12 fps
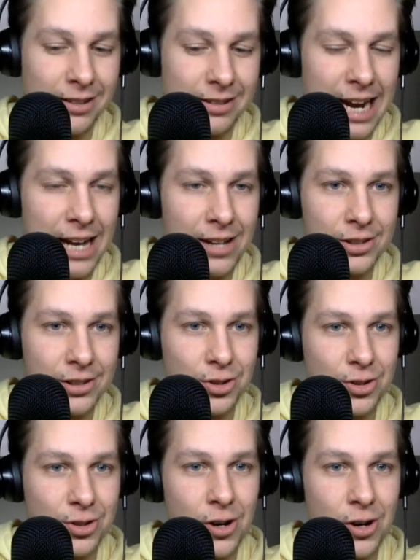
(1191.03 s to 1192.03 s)
Dallas
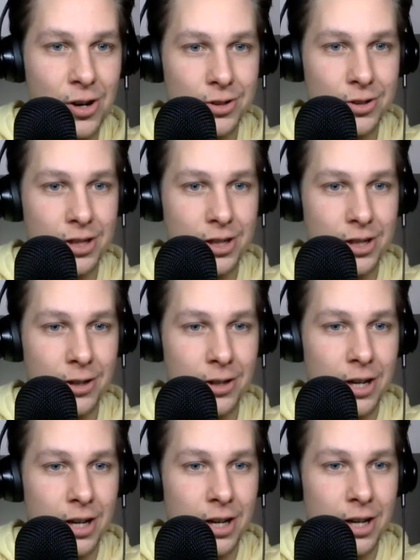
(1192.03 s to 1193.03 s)
Stars here.
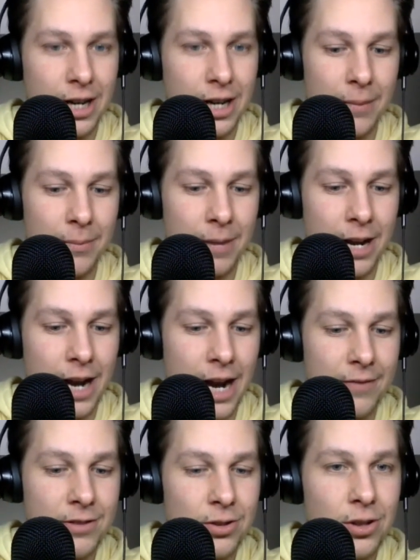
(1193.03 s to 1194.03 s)
I
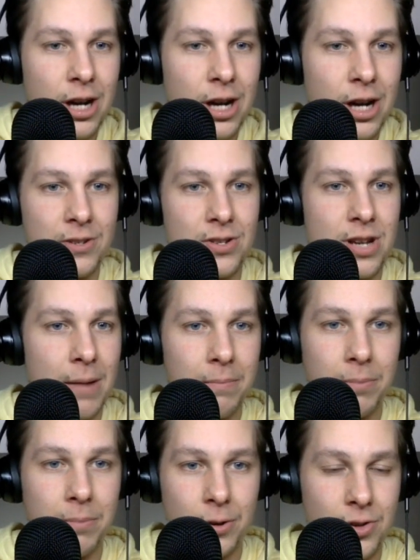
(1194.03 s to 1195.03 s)
have to look up his
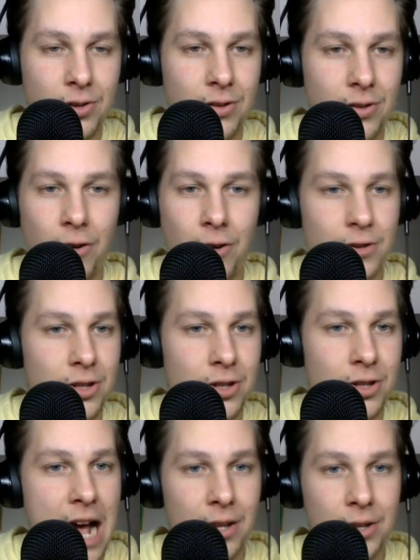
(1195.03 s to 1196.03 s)
numbers versus
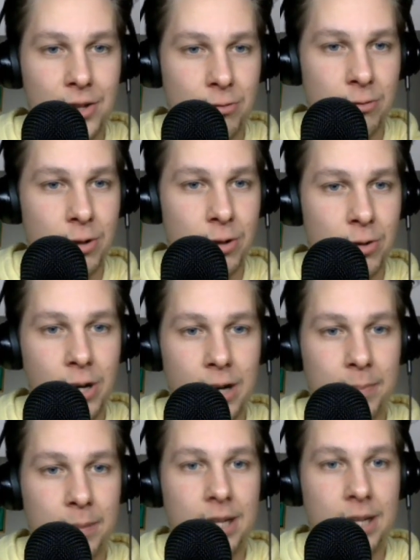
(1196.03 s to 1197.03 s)
Dallas real quick
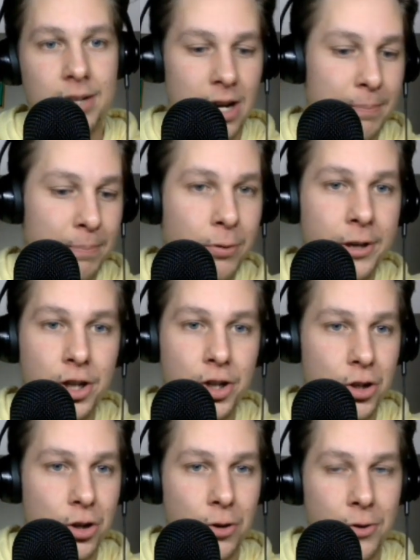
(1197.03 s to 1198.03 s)
because I'm pretty
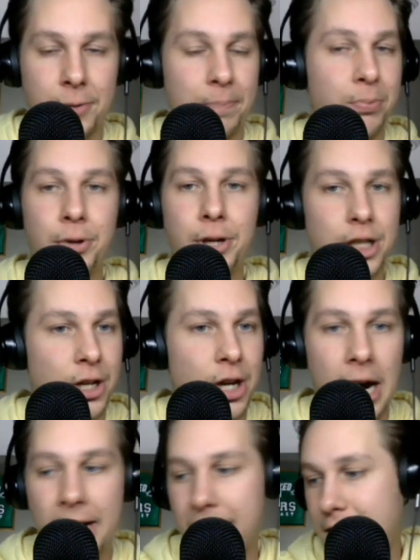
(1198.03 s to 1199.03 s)
sure they're pretty
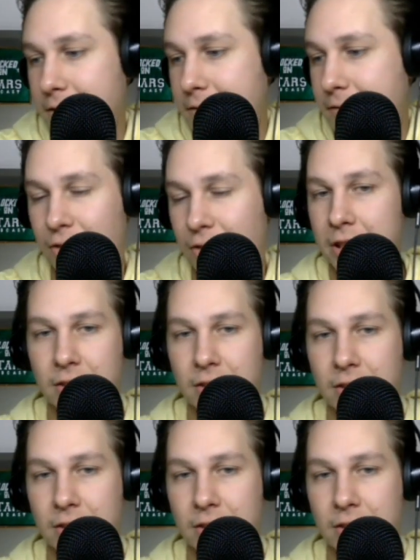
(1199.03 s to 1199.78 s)
gaudy since